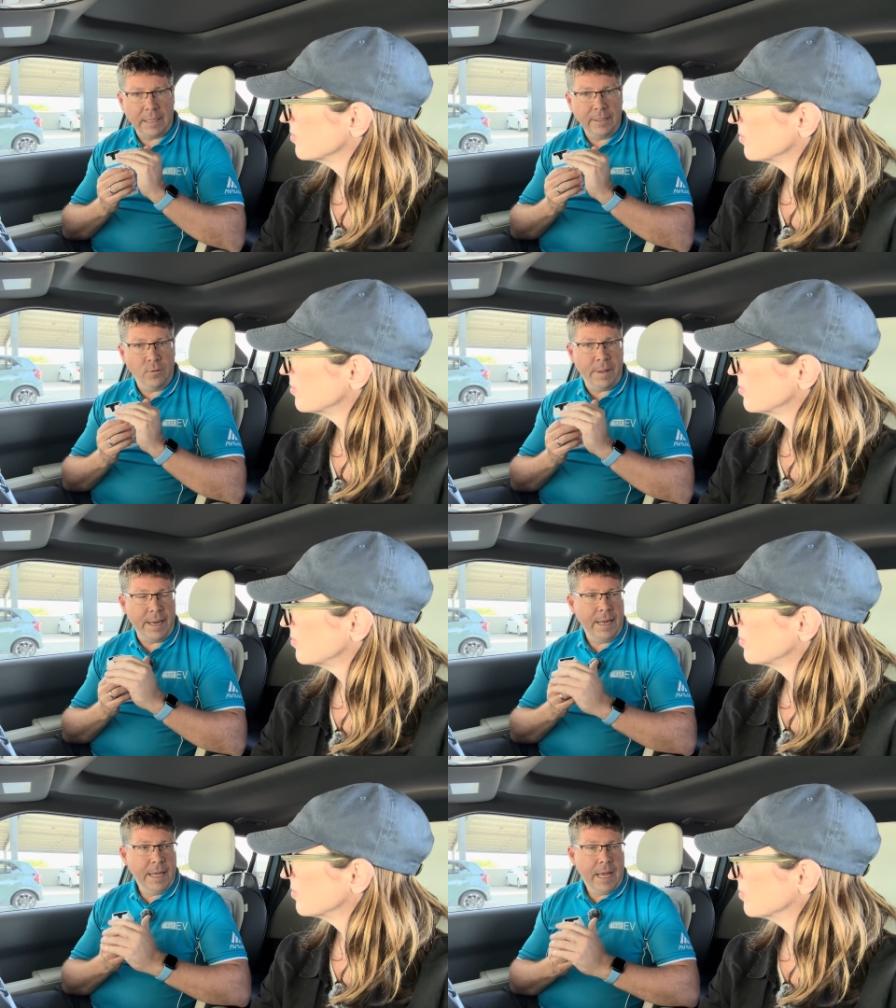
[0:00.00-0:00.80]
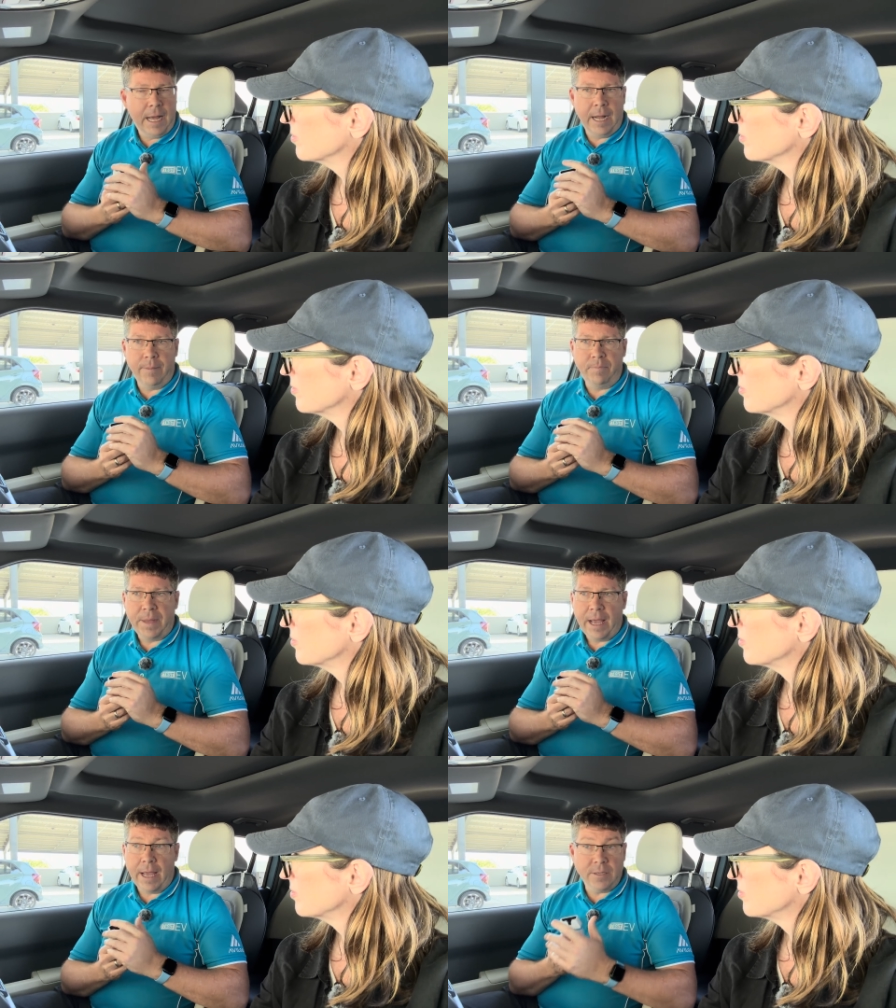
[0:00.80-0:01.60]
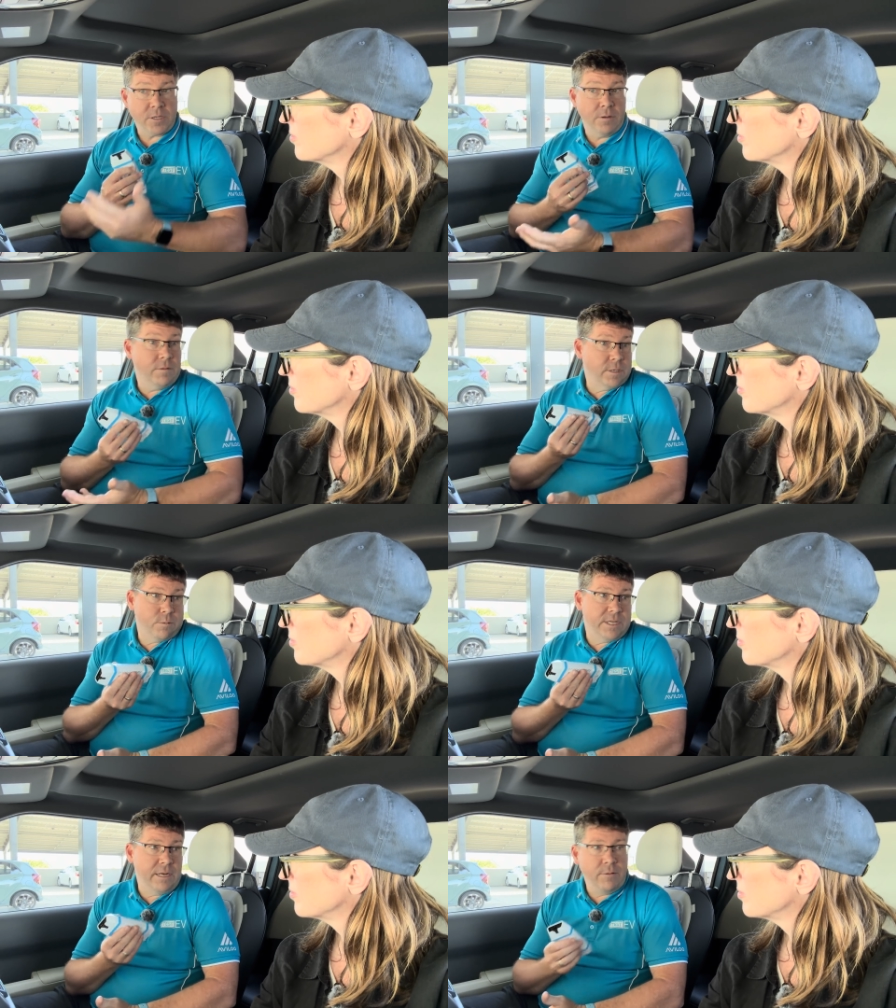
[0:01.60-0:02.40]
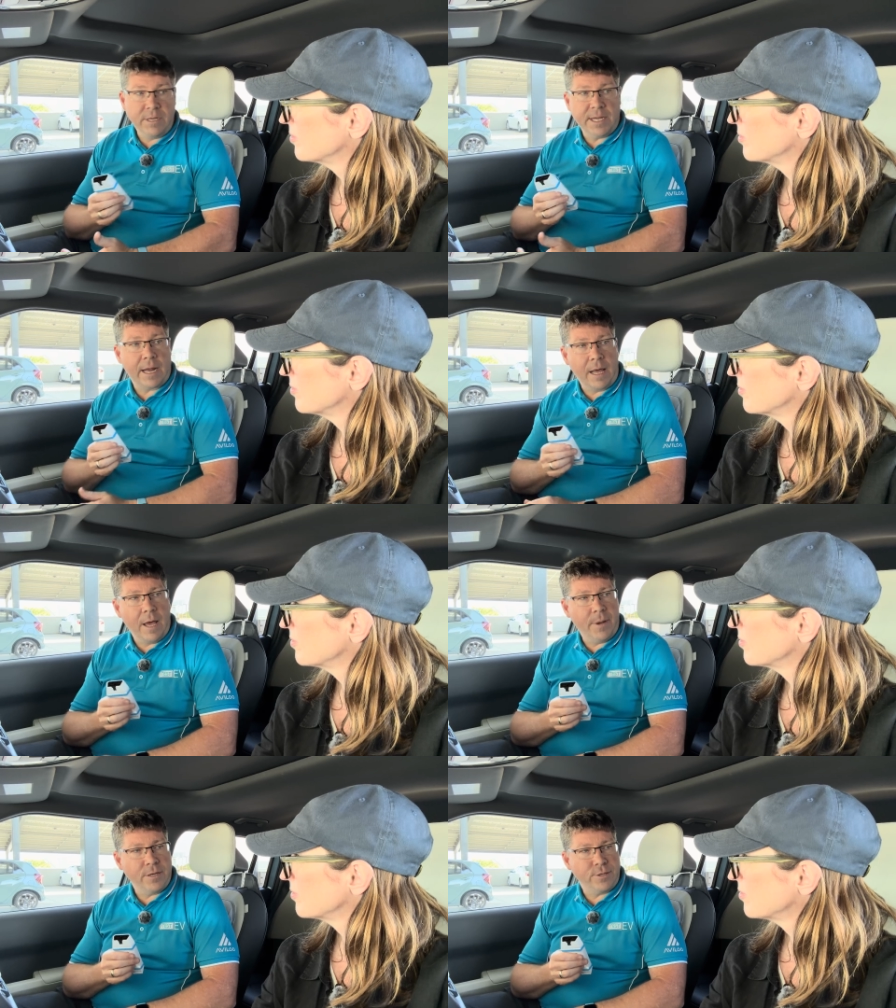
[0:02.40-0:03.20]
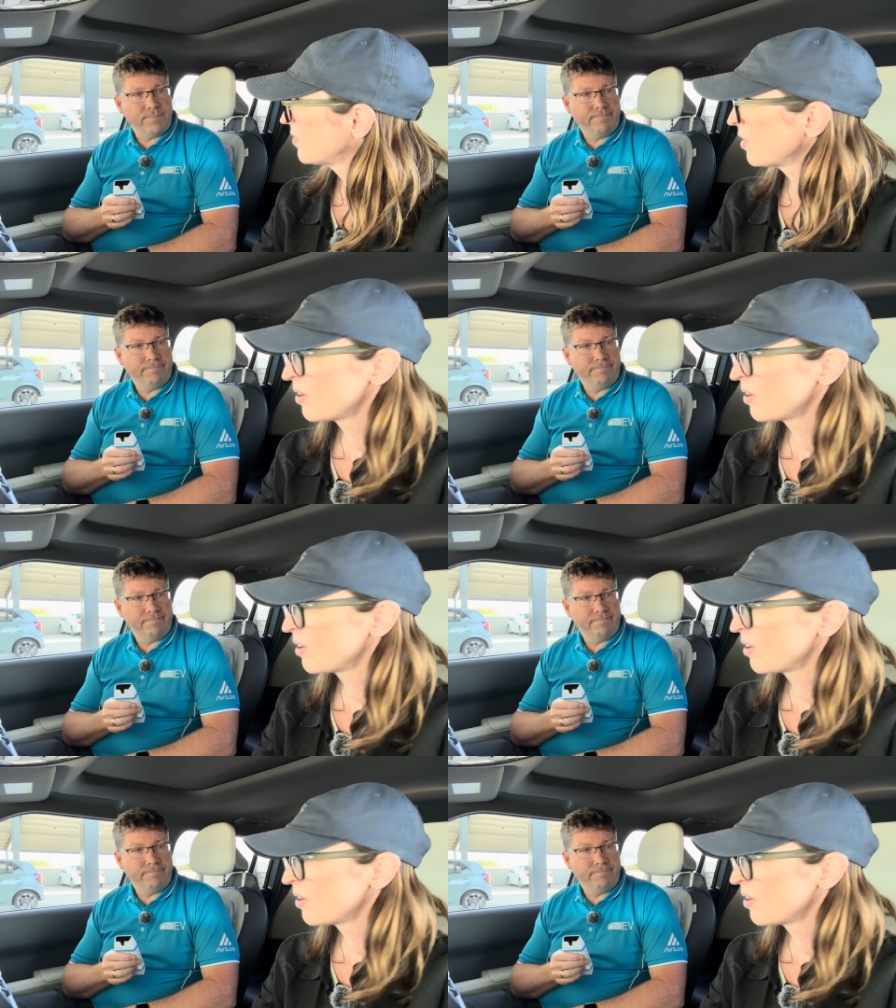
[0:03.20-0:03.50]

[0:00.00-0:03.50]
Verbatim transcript: a little bit, mm -hmm. um, and so this will tell you exactly how much.